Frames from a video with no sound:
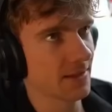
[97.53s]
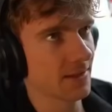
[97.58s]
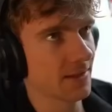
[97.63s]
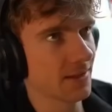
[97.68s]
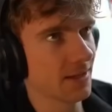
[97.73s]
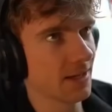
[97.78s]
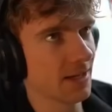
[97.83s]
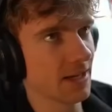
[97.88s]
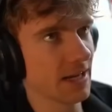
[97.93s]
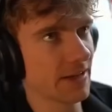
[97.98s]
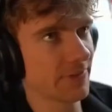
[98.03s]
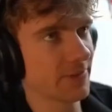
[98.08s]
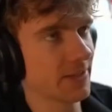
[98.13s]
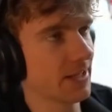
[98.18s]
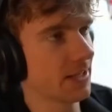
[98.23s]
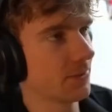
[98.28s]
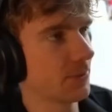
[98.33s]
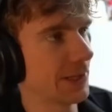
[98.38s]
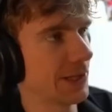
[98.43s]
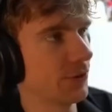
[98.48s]
And then after
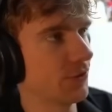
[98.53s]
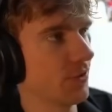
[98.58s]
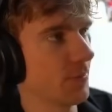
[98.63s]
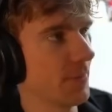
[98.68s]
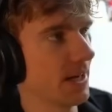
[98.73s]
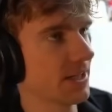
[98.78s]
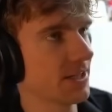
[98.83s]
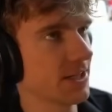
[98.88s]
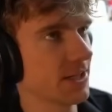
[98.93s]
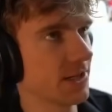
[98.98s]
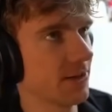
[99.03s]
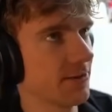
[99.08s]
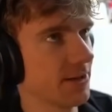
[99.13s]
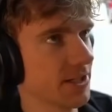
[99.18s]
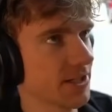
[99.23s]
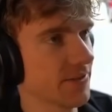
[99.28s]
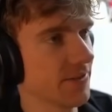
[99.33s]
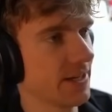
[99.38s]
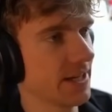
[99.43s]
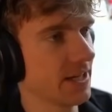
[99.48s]
that we go to Mexico and
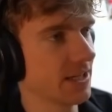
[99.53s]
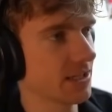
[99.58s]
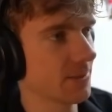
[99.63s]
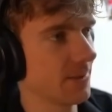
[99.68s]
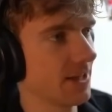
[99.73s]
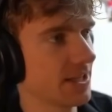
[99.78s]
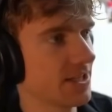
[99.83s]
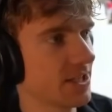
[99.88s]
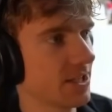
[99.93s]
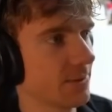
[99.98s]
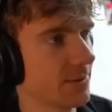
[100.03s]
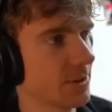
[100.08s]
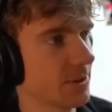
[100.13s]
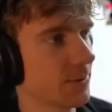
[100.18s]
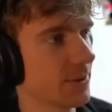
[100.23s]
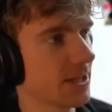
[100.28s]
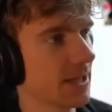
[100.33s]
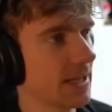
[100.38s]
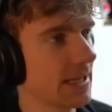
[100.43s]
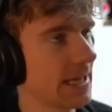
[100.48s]
Las Vegas. But let's see what
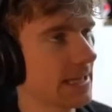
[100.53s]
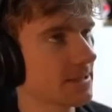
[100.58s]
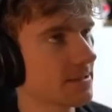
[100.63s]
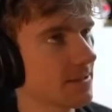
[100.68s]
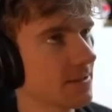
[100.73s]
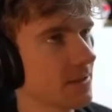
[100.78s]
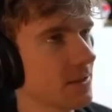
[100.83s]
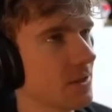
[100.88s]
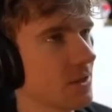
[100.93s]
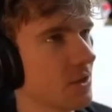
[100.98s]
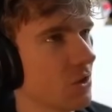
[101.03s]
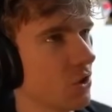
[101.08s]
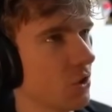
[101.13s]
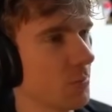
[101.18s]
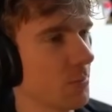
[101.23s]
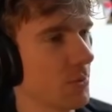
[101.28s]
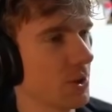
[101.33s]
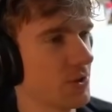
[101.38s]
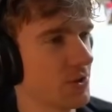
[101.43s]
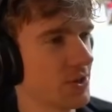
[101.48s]
we can get
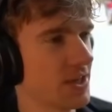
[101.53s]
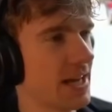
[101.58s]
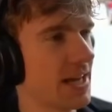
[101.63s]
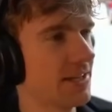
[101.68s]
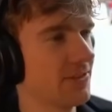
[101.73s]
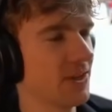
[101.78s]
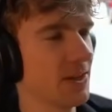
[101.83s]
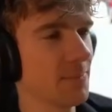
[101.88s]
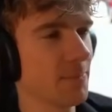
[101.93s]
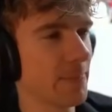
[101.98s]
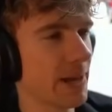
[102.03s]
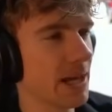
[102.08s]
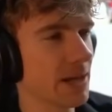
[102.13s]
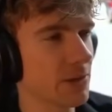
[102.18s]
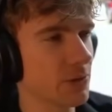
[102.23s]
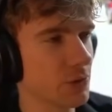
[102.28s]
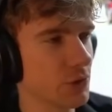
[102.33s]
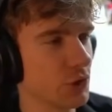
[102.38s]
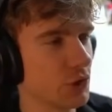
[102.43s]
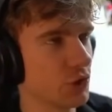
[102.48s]
on Monza. I think
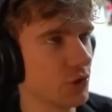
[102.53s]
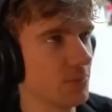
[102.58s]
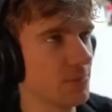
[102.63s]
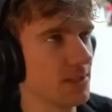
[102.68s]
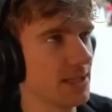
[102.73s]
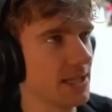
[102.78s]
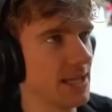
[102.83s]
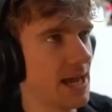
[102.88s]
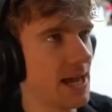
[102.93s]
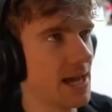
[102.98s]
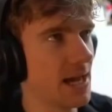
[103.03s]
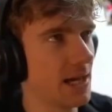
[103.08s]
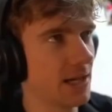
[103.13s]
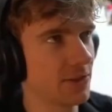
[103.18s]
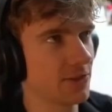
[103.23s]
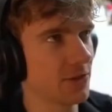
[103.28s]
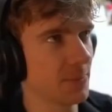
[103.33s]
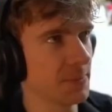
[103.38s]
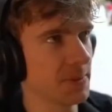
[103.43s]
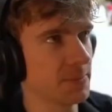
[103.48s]
Baku should be higher
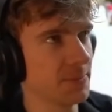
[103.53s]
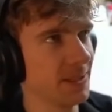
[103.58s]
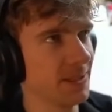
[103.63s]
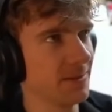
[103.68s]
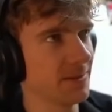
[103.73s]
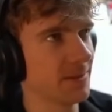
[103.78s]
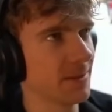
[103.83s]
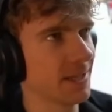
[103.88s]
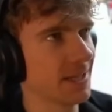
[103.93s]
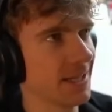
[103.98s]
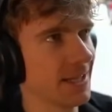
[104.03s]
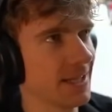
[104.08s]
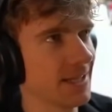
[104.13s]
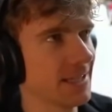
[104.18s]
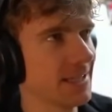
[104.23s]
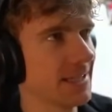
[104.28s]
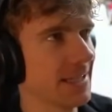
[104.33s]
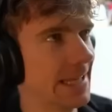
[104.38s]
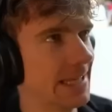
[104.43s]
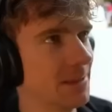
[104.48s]
top speed
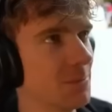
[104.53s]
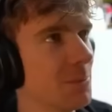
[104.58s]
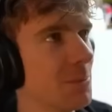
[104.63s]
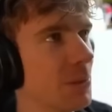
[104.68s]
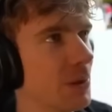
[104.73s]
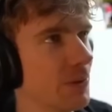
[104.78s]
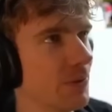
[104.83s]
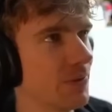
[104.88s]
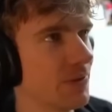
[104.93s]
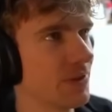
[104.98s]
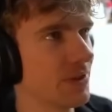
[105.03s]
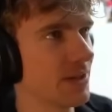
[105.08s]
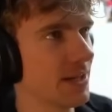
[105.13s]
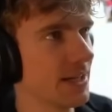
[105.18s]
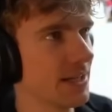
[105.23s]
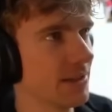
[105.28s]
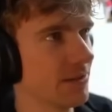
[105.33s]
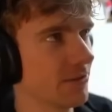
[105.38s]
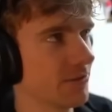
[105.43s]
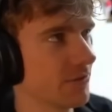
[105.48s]
than
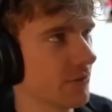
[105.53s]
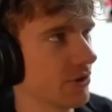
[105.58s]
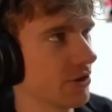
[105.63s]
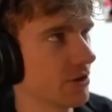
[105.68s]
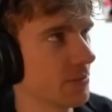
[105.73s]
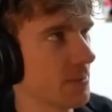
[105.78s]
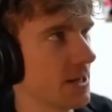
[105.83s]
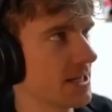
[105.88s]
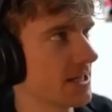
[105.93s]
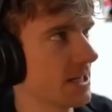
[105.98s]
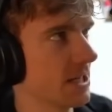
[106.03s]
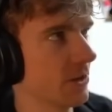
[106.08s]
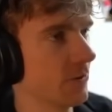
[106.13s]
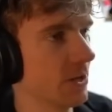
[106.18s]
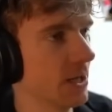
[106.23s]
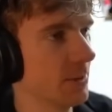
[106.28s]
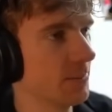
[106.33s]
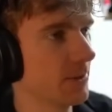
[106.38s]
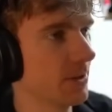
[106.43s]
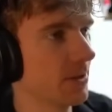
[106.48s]
Monza in the first place
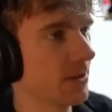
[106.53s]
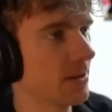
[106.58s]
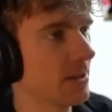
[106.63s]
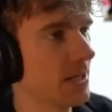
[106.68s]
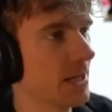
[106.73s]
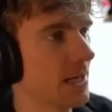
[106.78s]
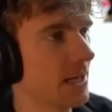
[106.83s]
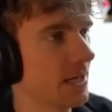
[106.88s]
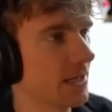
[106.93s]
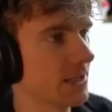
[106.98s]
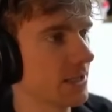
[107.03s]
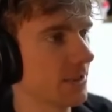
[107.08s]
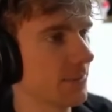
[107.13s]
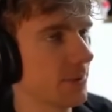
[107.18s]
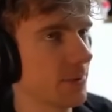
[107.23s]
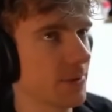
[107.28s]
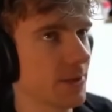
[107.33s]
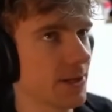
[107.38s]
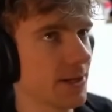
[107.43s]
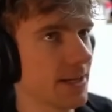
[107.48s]
anyway, but let's see
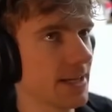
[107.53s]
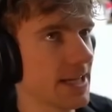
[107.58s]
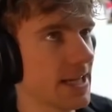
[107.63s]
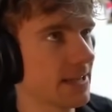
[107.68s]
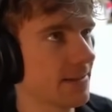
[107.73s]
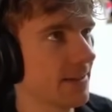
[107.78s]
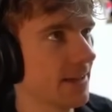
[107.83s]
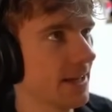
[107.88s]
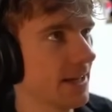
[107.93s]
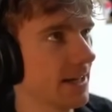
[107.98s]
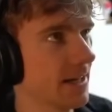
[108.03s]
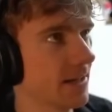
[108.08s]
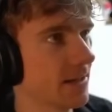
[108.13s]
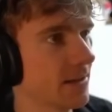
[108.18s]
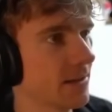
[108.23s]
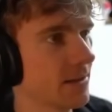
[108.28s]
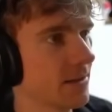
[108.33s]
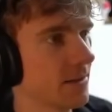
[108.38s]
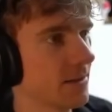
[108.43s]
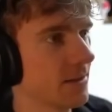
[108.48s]
what we're gonna get here.
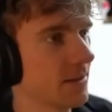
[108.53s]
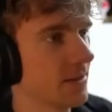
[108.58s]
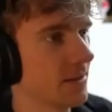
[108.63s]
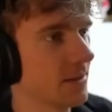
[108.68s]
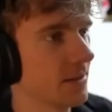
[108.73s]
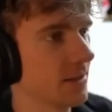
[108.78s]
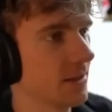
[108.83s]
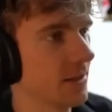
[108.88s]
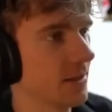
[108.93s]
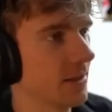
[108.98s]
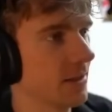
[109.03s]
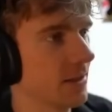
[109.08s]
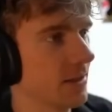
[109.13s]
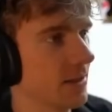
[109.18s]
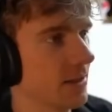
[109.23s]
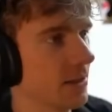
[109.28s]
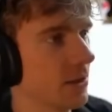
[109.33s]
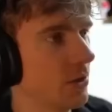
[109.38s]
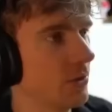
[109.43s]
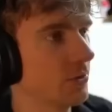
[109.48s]

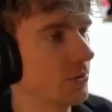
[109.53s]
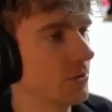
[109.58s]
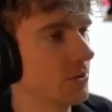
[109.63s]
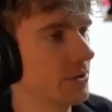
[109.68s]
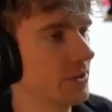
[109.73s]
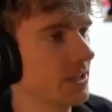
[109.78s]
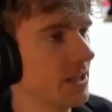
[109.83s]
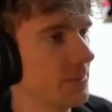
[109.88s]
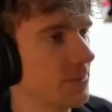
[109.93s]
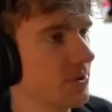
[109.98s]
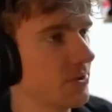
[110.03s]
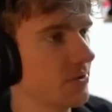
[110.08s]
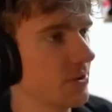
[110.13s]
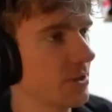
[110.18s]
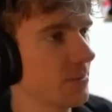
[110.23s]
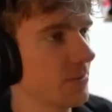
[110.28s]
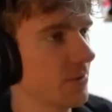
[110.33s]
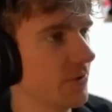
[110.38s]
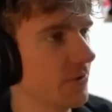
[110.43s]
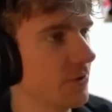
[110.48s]
No
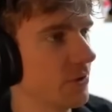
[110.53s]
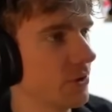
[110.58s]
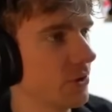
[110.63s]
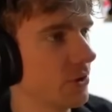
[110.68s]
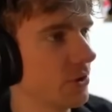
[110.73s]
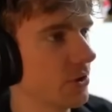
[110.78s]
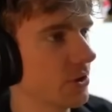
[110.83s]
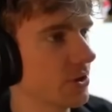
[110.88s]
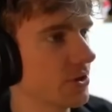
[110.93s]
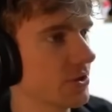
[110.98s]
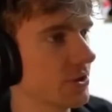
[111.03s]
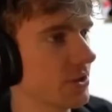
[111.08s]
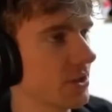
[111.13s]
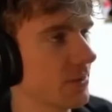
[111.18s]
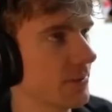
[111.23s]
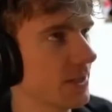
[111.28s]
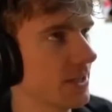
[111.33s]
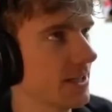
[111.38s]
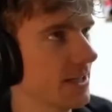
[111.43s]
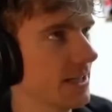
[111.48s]
slipstream, of course. Are
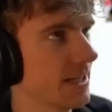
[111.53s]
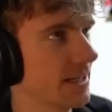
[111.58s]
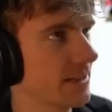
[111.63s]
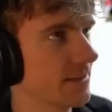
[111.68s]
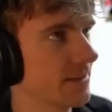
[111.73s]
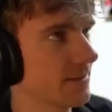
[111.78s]
we gonna get